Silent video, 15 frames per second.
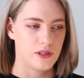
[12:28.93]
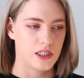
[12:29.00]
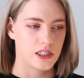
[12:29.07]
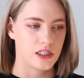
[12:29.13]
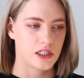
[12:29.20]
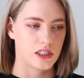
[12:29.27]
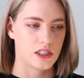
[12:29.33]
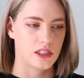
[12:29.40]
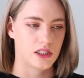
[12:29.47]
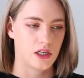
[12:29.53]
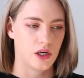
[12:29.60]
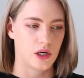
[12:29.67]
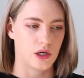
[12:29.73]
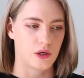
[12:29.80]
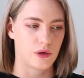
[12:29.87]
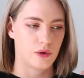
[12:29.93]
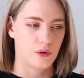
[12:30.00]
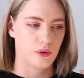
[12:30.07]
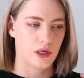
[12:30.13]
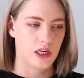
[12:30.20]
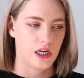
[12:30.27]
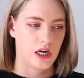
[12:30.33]

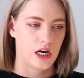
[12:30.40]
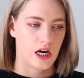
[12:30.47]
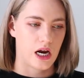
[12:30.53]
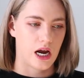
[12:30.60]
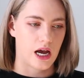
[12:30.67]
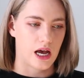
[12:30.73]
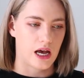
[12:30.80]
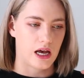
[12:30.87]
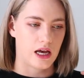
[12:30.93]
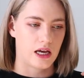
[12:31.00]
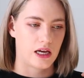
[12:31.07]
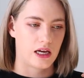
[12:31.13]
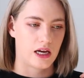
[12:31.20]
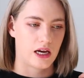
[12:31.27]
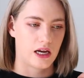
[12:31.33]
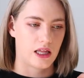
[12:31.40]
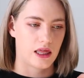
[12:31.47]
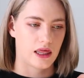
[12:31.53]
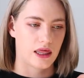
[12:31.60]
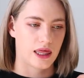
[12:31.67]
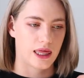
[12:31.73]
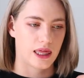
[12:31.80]
So I
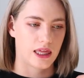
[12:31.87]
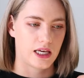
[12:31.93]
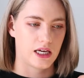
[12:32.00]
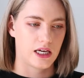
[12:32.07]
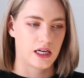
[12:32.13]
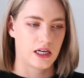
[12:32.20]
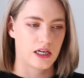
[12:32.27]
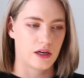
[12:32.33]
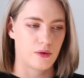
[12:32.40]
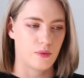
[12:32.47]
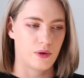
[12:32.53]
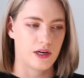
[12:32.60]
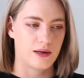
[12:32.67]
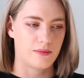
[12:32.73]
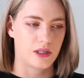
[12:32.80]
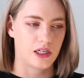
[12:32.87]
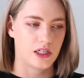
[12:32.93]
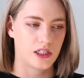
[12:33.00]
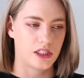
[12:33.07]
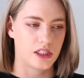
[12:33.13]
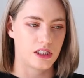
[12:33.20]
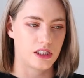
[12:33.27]
think what I'm
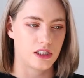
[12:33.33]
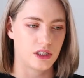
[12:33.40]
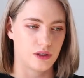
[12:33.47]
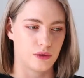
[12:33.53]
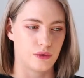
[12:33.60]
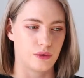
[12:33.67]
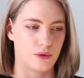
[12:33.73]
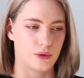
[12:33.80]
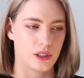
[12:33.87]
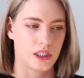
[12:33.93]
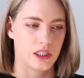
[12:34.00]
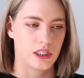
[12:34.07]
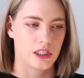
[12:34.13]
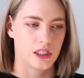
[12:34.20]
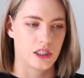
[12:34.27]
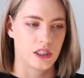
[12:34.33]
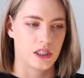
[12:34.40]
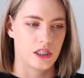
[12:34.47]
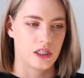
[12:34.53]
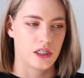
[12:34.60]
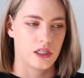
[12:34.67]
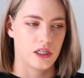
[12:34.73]
gonna do
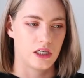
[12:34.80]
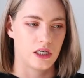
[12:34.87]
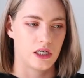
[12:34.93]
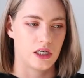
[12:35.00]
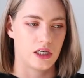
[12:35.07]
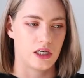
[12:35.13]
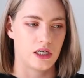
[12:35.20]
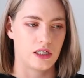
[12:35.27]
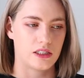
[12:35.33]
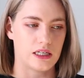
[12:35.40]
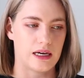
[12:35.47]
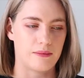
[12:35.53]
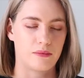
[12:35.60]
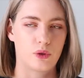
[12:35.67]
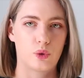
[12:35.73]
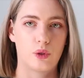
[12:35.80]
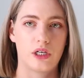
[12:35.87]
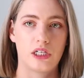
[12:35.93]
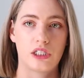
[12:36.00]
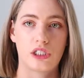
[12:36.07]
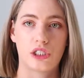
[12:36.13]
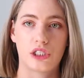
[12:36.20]
is I'm
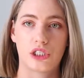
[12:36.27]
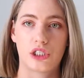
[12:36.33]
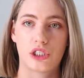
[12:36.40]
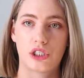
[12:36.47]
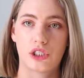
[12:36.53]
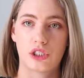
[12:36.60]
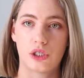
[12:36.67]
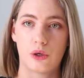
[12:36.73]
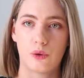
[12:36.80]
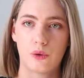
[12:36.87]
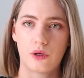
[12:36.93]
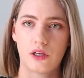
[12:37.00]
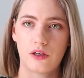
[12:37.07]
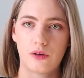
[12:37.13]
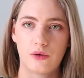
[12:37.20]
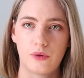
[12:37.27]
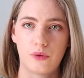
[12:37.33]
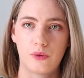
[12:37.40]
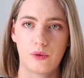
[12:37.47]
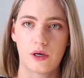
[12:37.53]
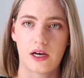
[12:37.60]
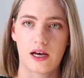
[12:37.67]
going to show
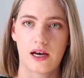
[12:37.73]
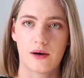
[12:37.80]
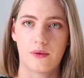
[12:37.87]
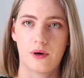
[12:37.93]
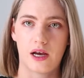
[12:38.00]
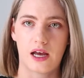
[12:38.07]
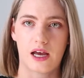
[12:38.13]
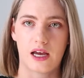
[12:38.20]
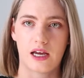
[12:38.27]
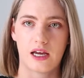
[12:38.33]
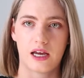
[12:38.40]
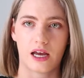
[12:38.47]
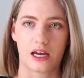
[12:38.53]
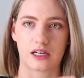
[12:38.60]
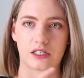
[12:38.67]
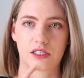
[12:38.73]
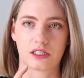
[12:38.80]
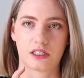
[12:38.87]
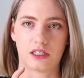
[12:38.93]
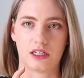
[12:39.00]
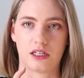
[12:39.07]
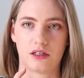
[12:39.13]
you how I
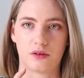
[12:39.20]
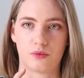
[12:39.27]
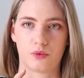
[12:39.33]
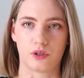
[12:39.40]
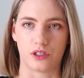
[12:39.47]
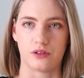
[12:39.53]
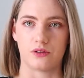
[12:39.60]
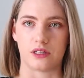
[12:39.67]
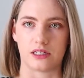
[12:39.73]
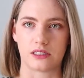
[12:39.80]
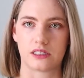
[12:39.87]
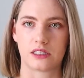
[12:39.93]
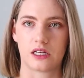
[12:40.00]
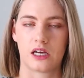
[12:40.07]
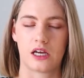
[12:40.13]
actually would do this.